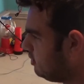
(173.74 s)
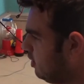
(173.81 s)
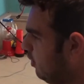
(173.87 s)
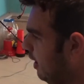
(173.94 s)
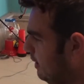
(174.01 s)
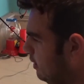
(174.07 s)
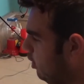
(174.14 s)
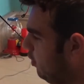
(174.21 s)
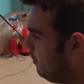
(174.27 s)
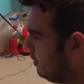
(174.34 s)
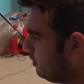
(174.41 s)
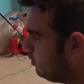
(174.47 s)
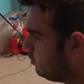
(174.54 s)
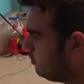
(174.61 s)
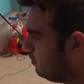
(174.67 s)
so I know I'm
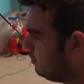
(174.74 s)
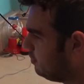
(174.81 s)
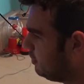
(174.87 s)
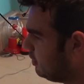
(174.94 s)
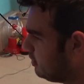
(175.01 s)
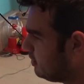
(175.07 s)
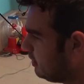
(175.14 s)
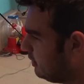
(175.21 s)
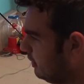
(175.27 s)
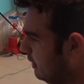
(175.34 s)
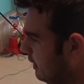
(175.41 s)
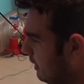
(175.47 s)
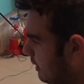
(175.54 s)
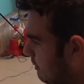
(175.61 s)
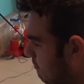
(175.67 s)
a normal person.
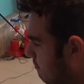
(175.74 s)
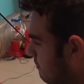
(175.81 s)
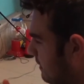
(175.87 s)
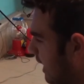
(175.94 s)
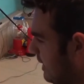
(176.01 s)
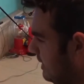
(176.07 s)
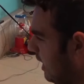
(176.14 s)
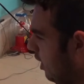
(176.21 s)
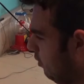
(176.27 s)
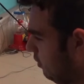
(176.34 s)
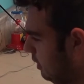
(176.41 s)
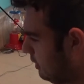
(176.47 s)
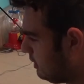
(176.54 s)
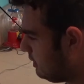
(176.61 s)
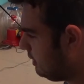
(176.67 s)
That's how it
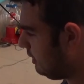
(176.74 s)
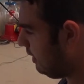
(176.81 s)
works.